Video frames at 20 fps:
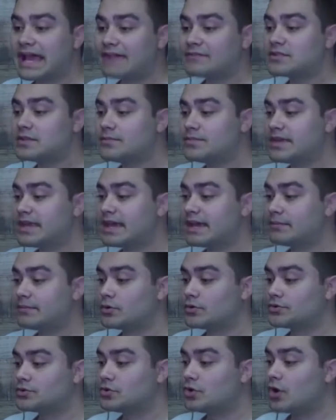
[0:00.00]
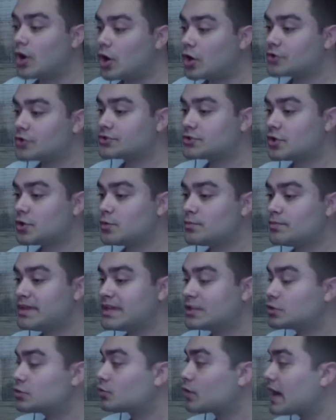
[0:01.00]
have to be able to also
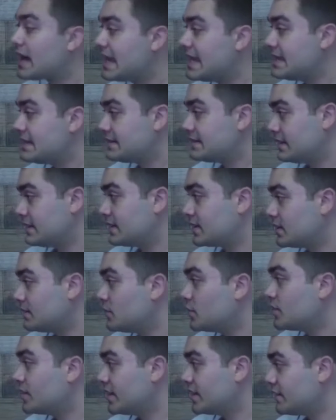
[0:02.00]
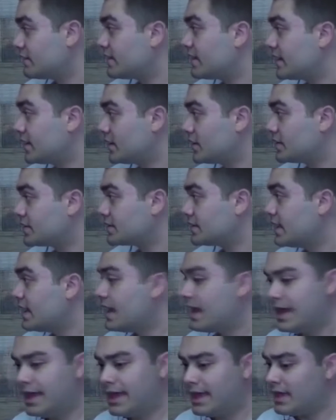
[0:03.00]
be ingrained in community affairs,
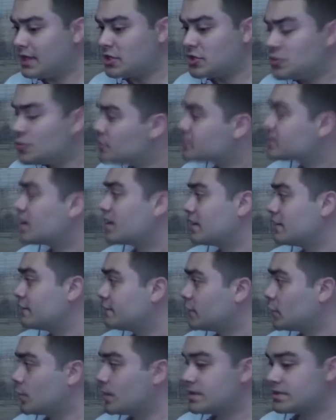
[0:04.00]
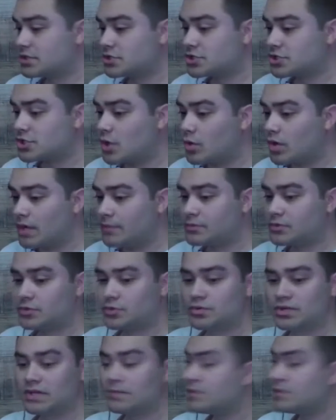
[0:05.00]
use our influence and show up
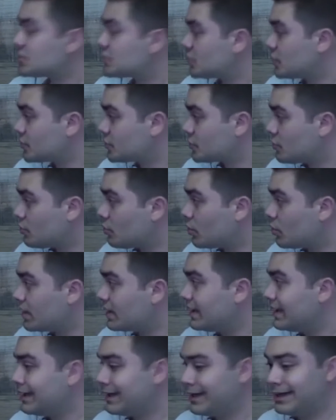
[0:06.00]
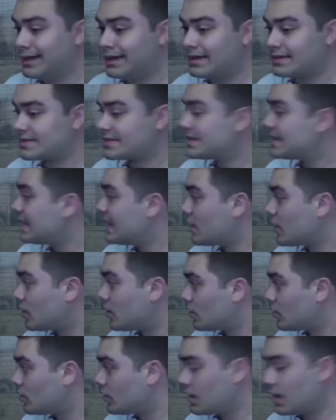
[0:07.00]
to commissioner's court, city
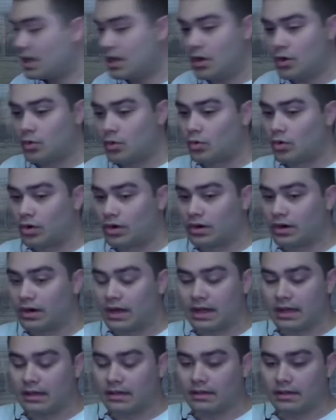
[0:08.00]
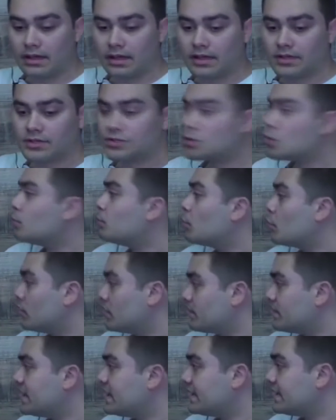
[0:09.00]
hall, or school
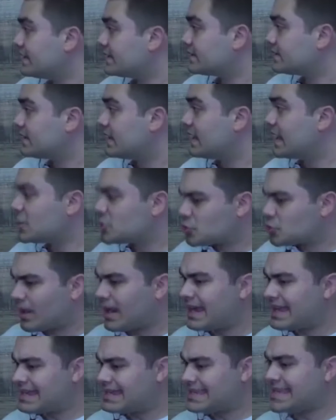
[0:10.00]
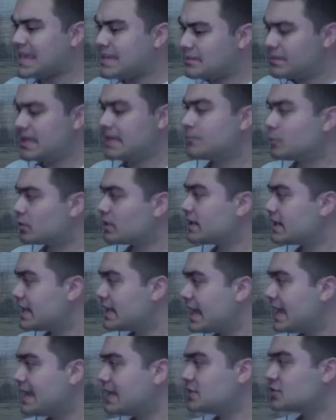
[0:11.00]
board meetings, and try and get people
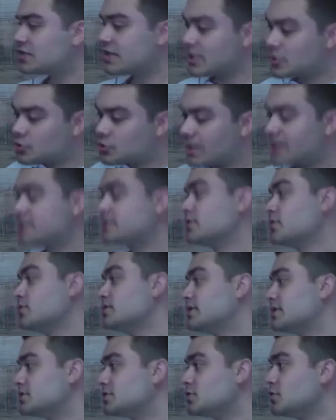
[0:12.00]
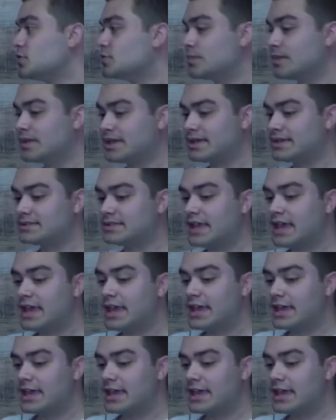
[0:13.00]
engaged and address those issues, because